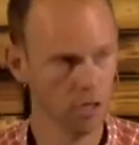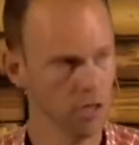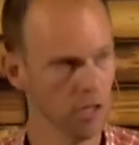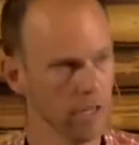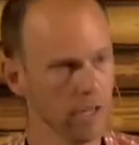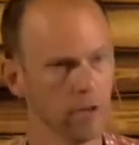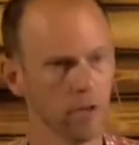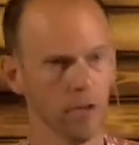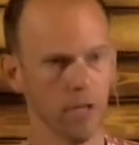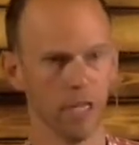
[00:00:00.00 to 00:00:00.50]
you
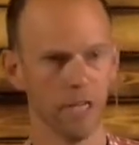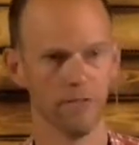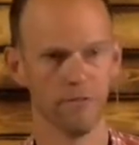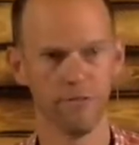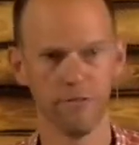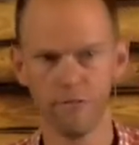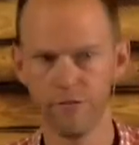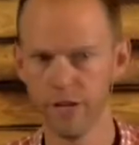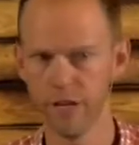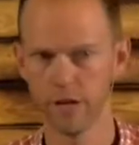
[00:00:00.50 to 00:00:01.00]
literally
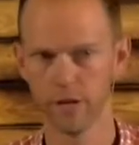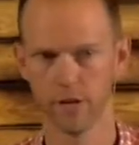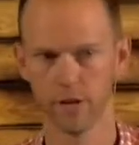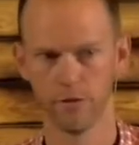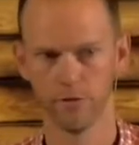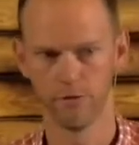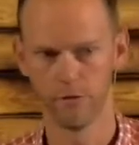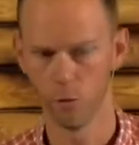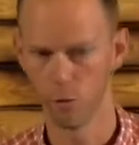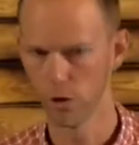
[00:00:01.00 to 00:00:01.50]
fear
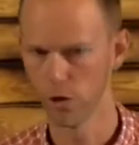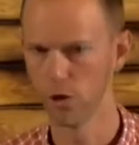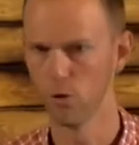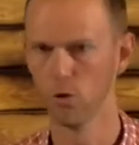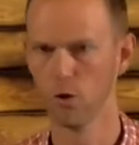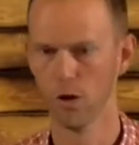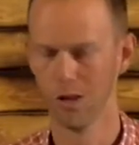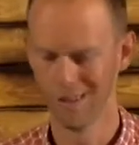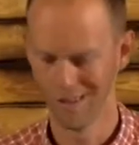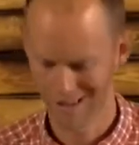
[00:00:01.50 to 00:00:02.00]
for
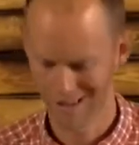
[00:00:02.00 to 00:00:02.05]
your